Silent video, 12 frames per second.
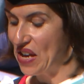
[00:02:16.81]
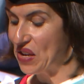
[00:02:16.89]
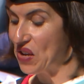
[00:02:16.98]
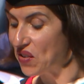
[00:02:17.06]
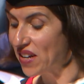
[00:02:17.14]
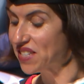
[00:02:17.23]

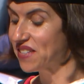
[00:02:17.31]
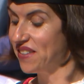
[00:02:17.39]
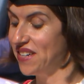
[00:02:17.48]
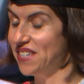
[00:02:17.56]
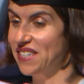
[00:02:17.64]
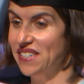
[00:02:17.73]

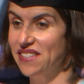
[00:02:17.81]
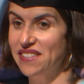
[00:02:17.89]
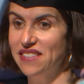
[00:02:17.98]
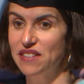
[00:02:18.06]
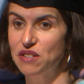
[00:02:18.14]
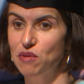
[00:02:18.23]

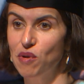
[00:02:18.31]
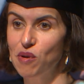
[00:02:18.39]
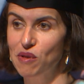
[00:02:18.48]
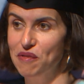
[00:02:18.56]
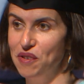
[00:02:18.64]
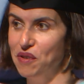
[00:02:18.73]
Congratulations to
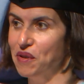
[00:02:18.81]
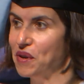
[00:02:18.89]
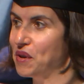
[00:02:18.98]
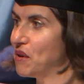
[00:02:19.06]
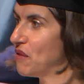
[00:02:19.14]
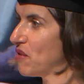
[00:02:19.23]
all of you
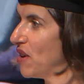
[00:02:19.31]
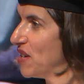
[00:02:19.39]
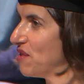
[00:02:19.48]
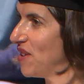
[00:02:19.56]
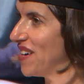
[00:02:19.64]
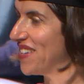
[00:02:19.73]
who have
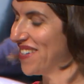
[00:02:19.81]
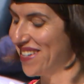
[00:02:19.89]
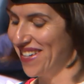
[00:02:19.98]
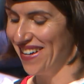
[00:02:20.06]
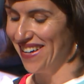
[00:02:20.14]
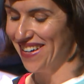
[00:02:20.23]
graduated
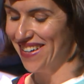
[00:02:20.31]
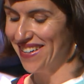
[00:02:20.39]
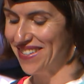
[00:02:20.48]
today.